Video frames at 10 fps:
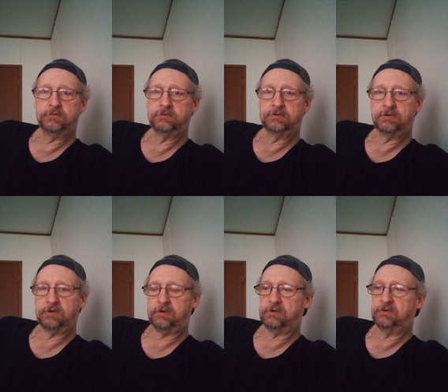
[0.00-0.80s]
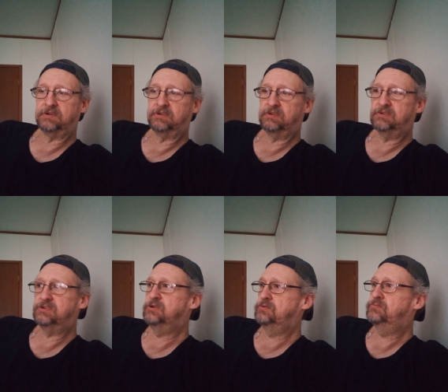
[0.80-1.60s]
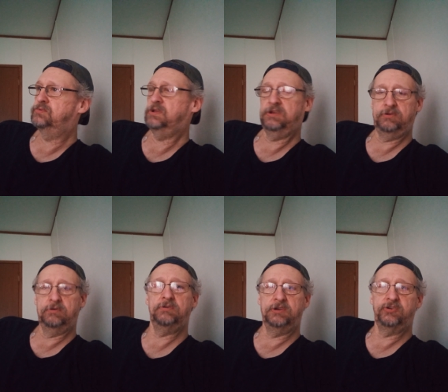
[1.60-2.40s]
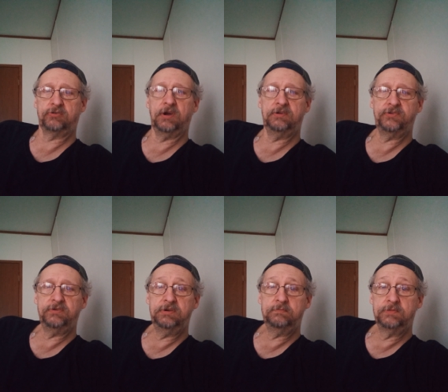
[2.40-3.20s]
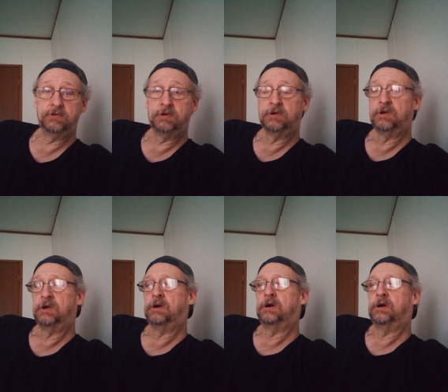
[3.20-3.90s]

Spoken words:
you really do need to try to sleep. But don't be